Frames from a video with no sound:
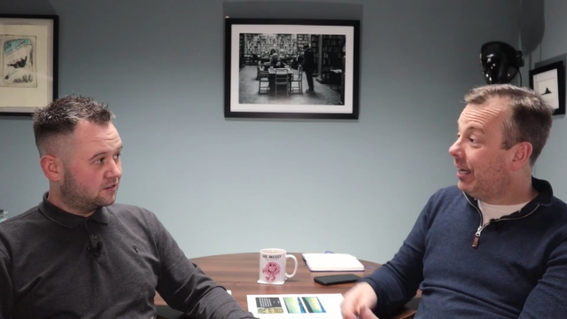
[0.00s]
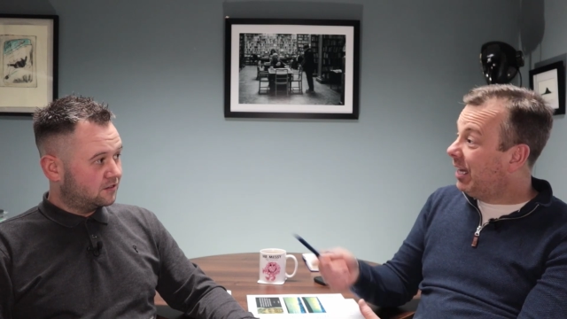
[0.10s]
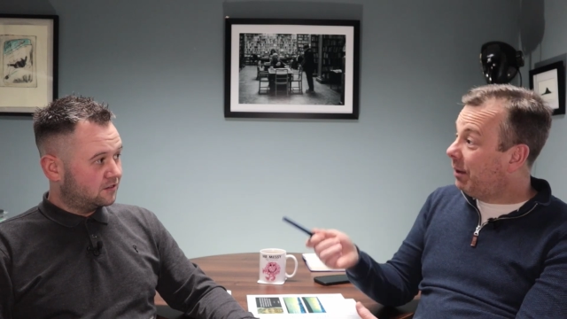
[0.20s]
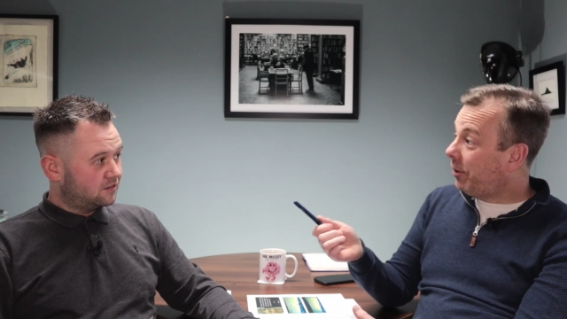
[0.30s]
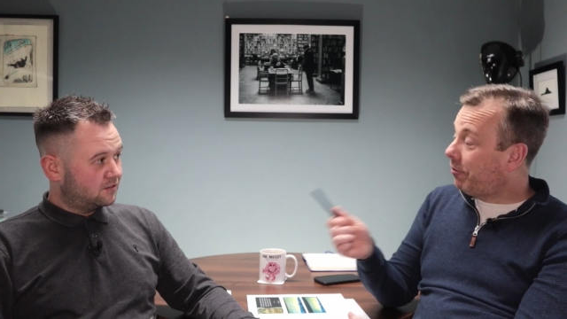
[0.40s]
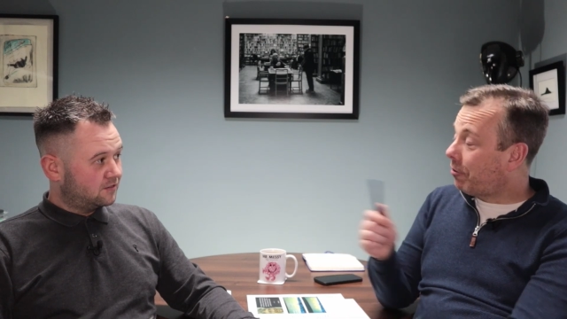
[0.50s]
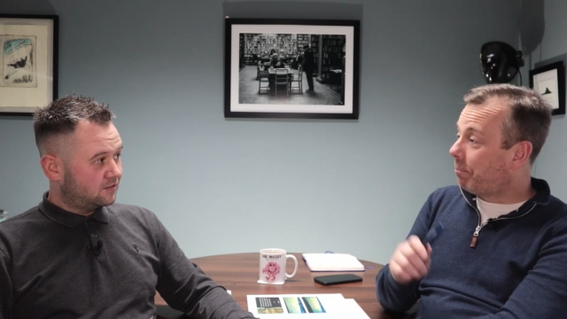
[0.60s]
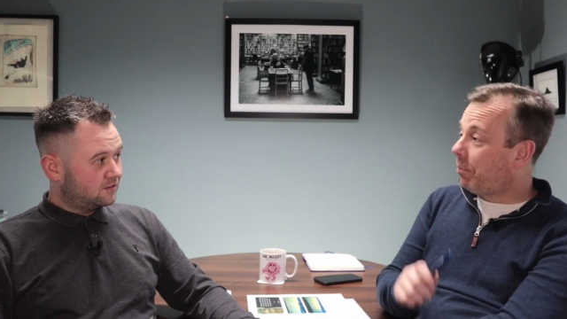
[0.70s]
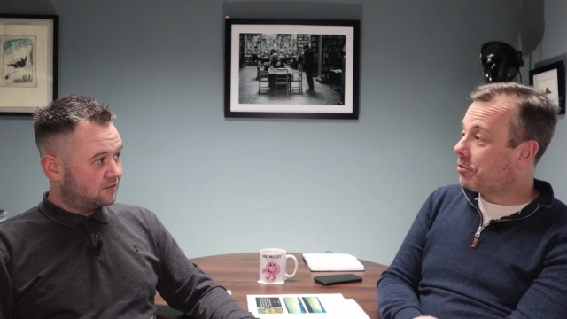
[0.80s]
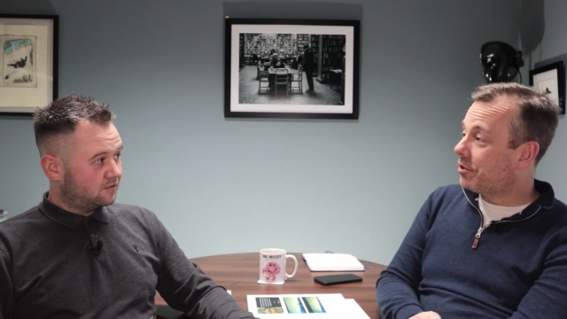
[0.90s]
Speaker 1: But you've got
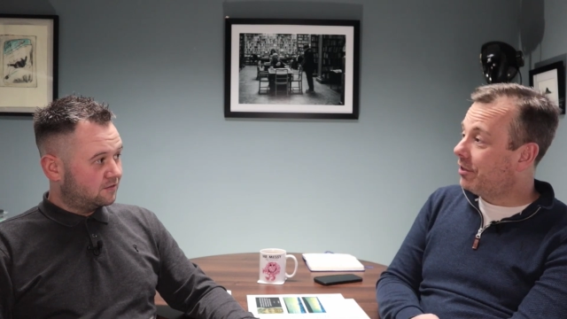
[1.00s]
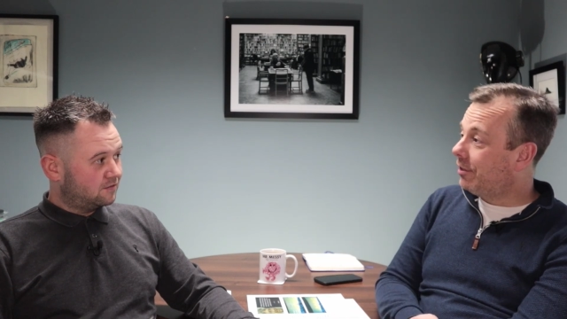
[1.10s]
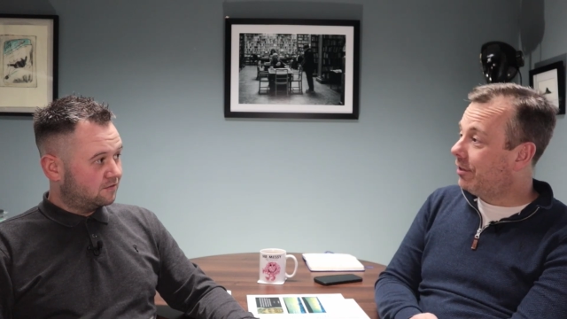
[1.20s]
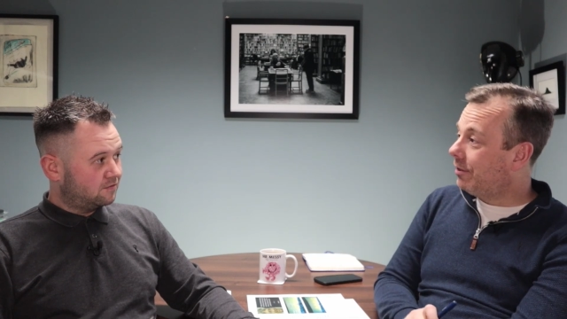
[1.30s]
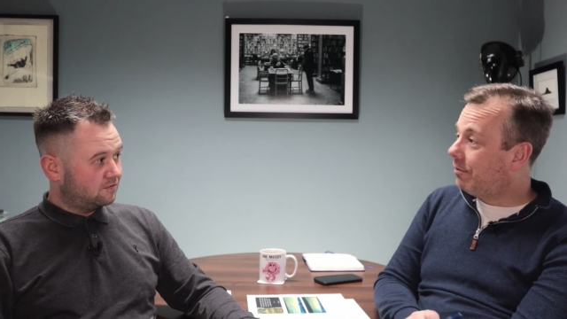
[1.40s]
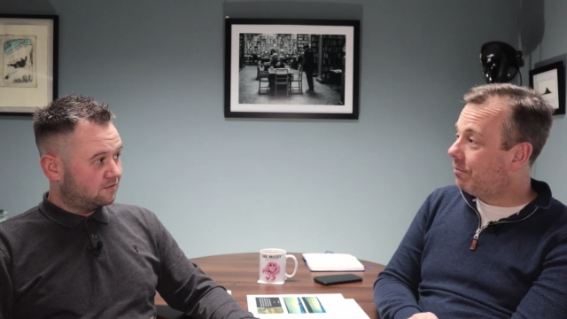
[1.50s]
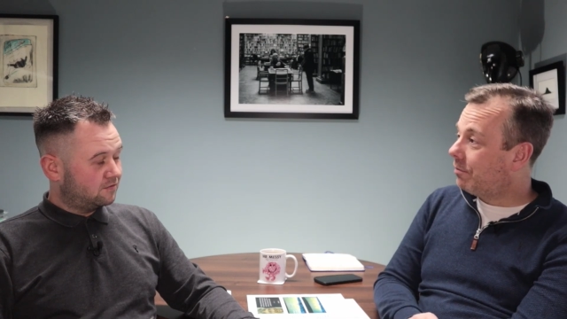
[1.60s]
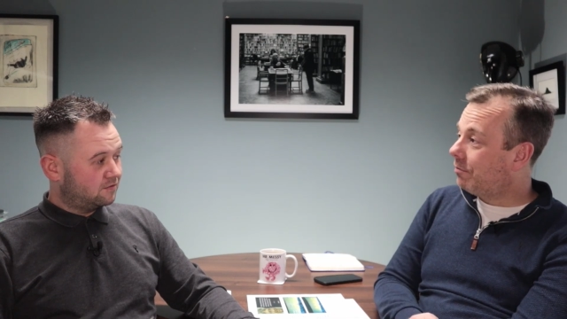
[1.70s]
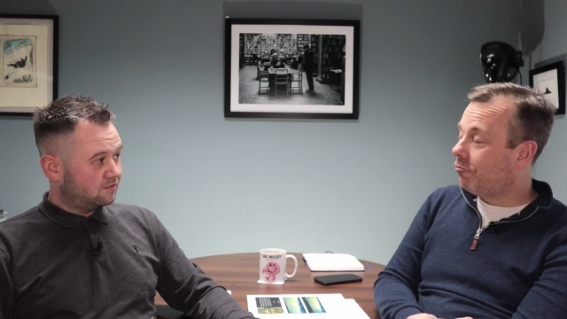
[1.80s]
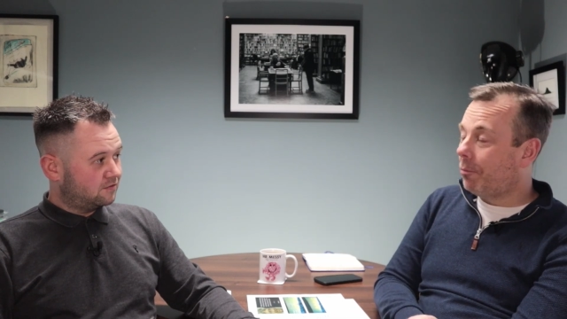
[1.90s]
Boston
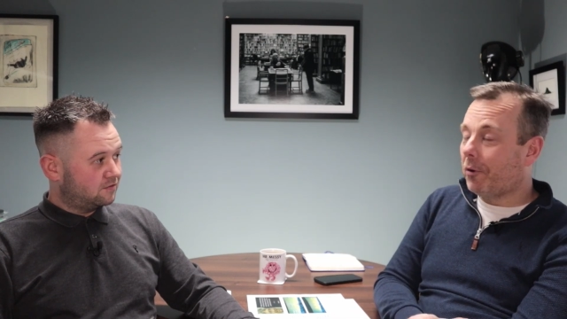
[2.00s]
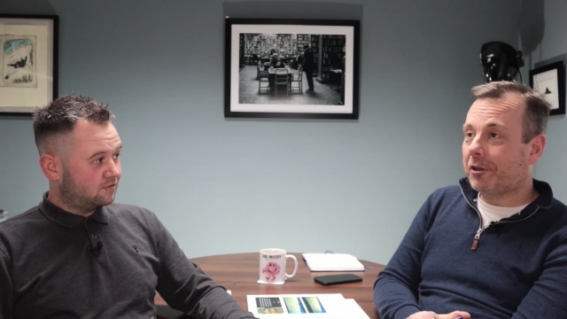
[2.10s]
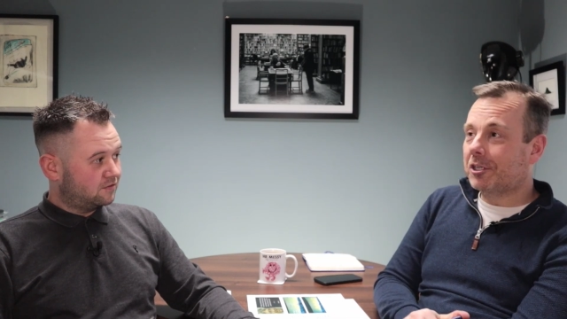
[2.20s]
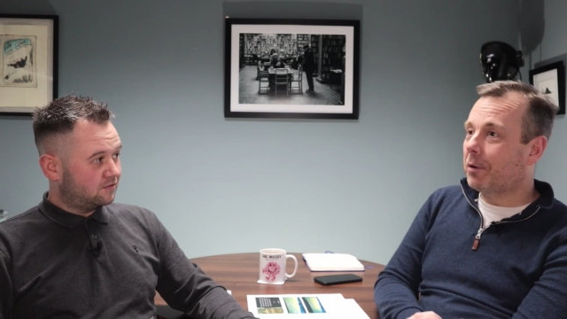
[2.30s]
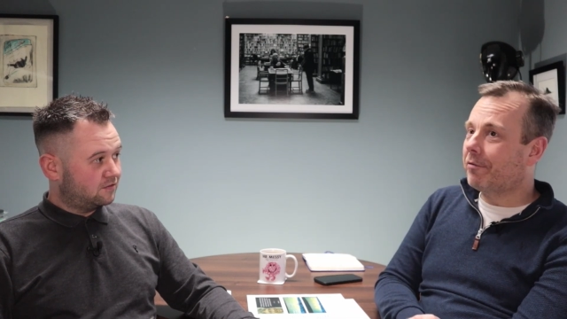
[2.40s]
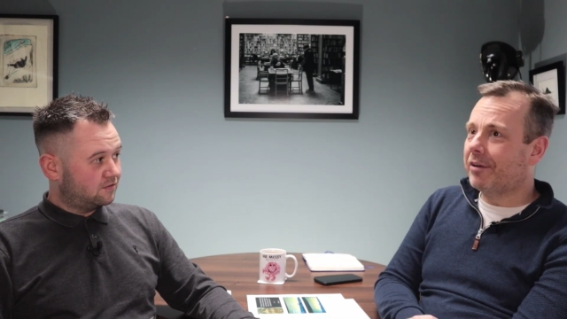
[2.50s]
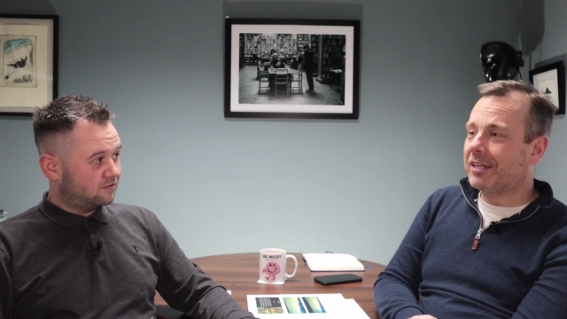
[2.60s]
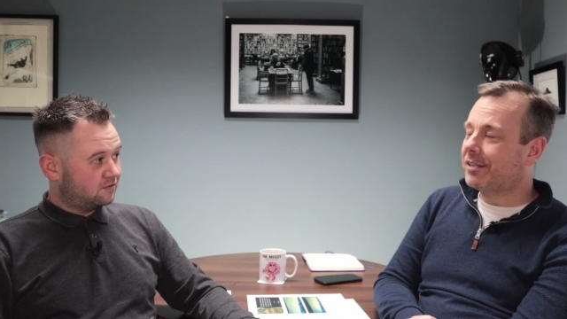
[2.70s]
robotics or whatever it is now,